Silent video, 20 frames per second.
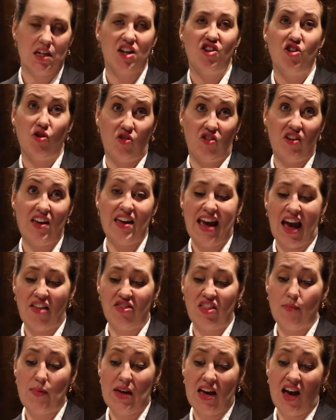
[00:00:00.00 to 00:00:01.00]
Did you see
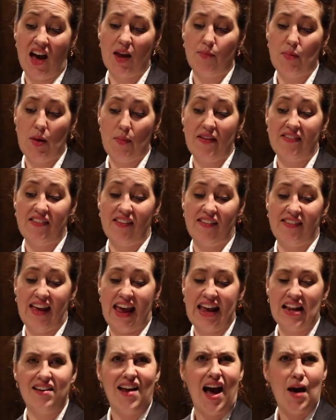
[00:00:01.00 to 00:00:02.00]
Gethy behind me, Mrs.
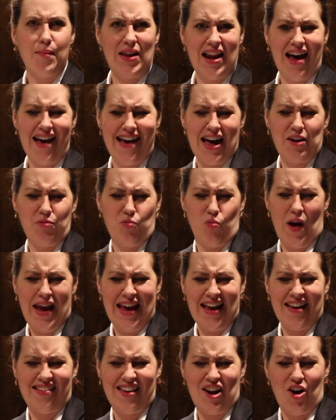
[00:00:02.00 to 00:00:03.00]
Satan? I mean, I have
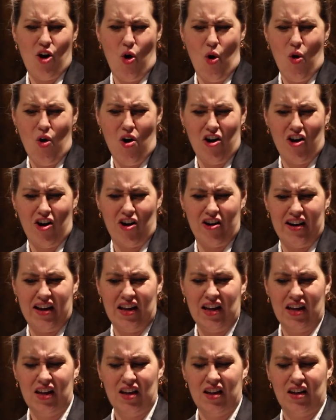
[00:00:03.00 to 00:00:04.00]
wings and a
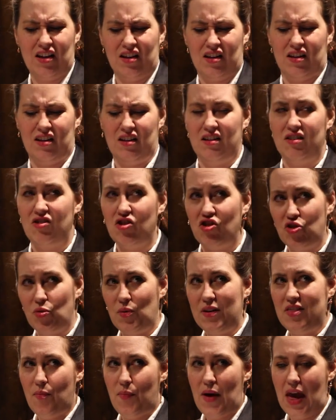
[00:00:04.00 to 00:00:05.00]
horn. Don't you
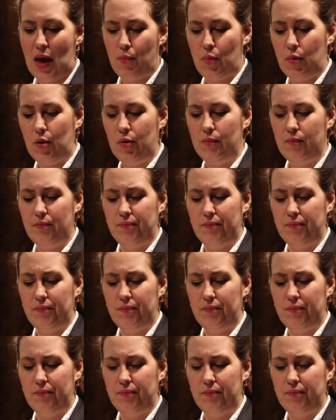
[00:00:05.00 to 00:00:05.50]
read the paper?